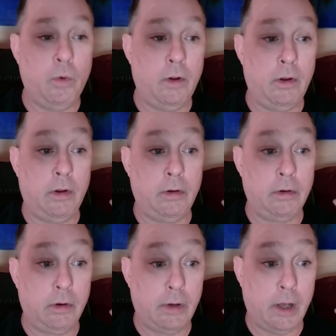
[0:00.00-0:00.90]

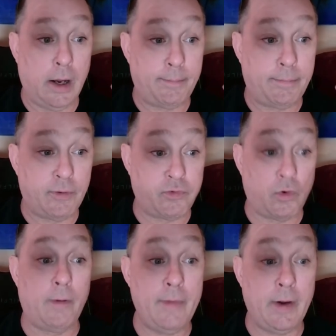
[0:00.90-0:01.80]
We'll
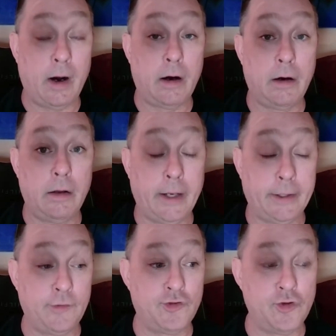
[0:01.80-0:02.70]
perform there
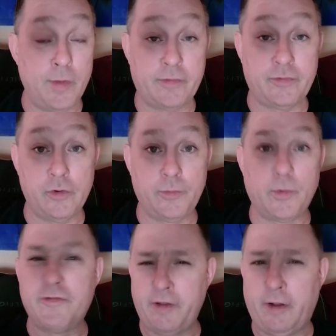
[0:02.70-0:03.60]
and consume the food.
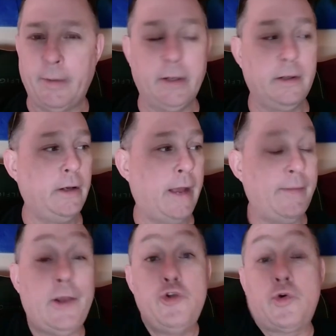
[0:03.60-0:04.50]
We'll film it.
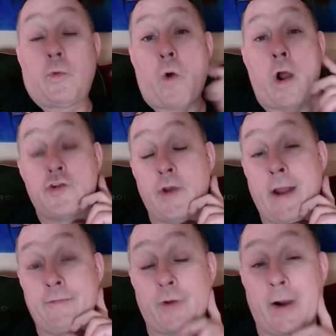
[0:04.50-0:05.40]
And then you could watch it
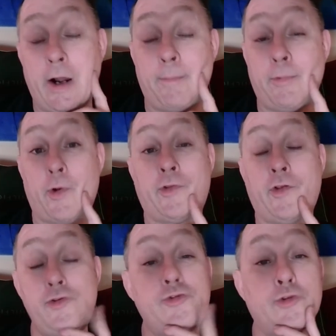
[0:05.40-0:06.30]
after I upload it
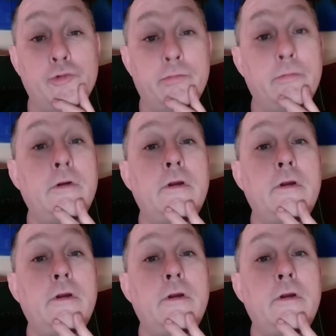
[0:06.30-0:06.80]
to YouTube.